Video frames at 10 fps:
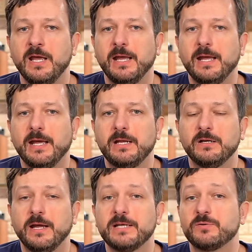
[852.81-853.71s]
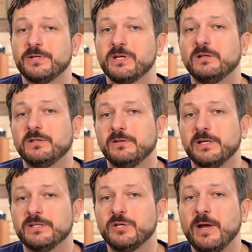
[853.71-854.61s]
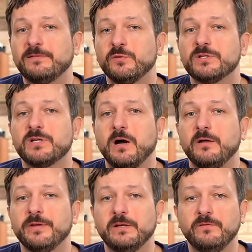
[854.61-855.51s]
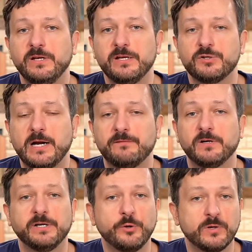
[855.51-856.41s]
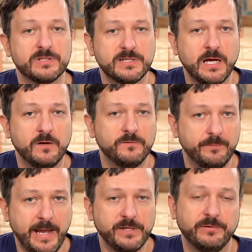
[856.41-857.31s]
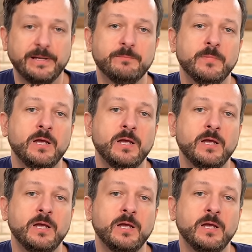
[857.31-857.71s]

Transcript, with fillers: And as a result of this, you have to install the NVIDIA driver yourself manually.